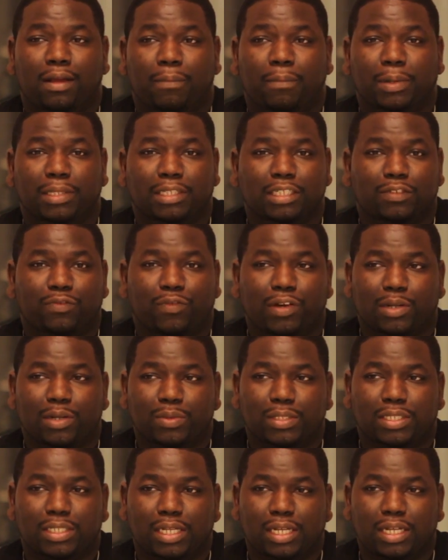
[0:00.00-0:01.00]
But this
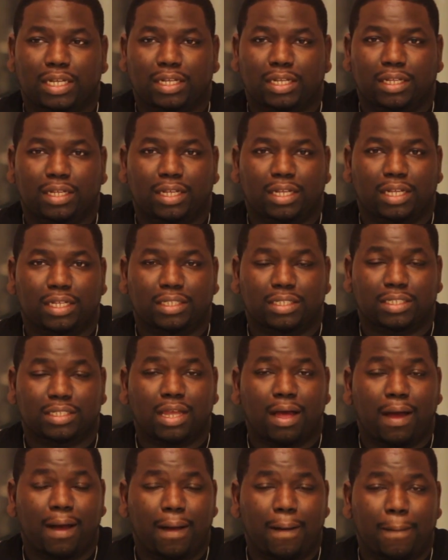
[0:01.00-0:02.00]
frequency, this
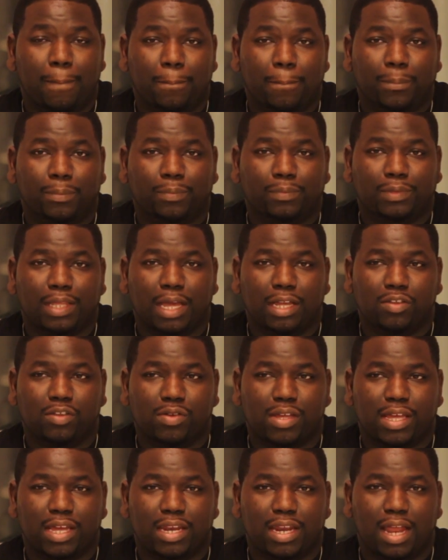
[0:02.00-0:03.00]
hum that
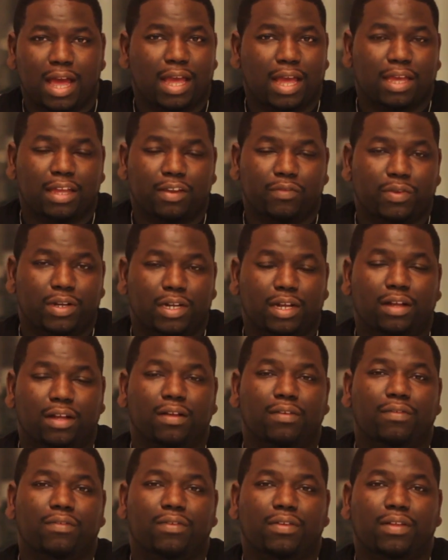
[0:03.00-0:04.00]
you cannot get rid
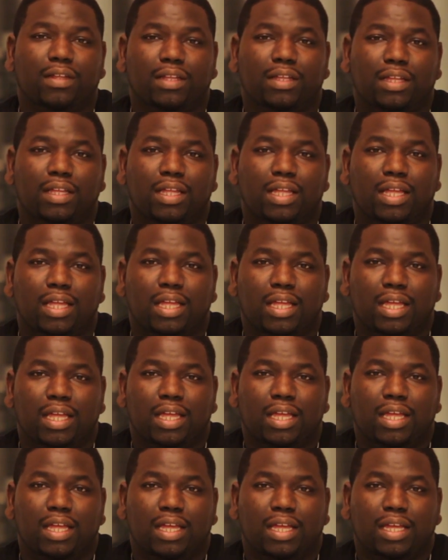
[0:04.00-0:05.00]
of,
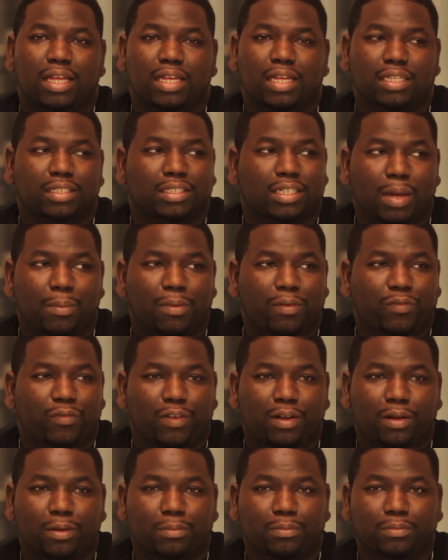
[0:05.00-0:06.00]
it's coming
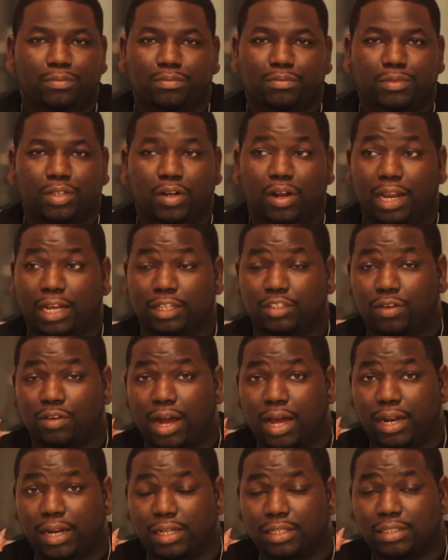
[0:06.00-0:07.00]
from your
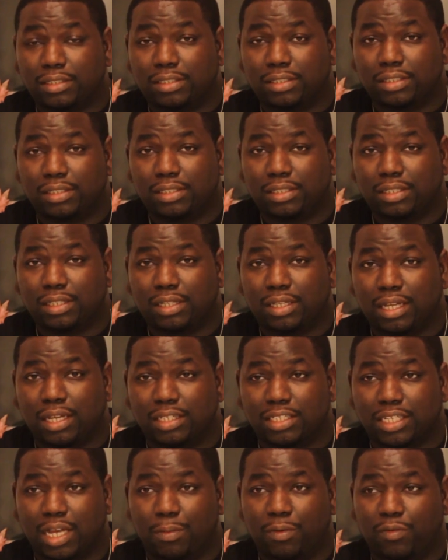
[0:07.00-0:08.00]
electronics.
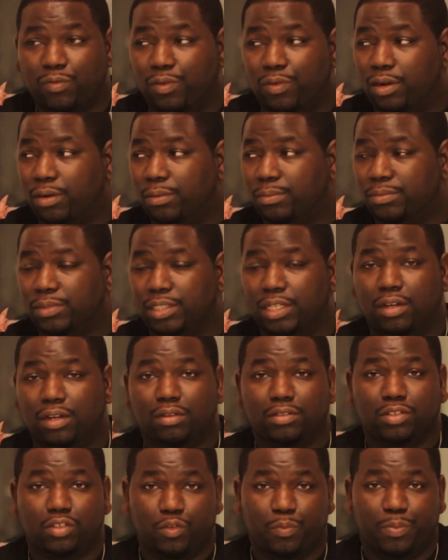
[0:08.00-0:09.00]
It's coming from,
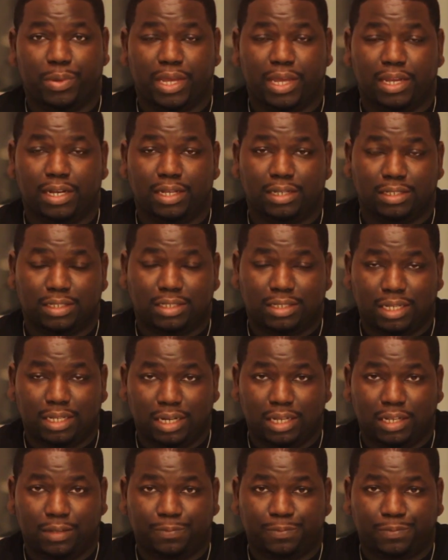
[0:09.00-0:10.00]
you being in the
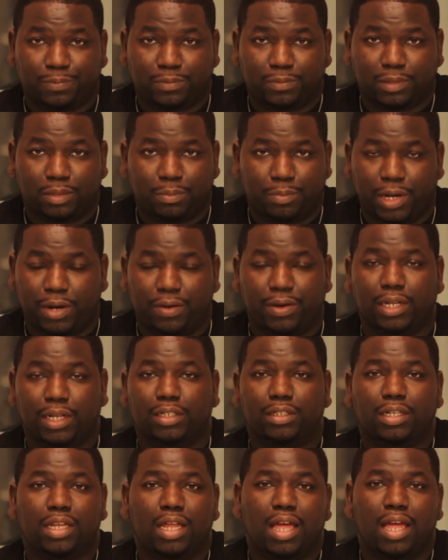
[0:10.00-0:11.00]
city,
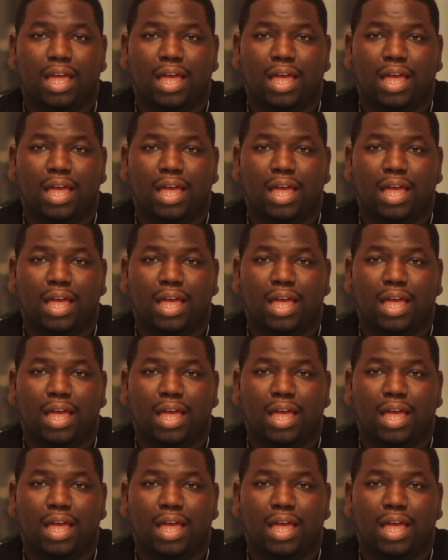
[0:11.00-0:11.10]
period.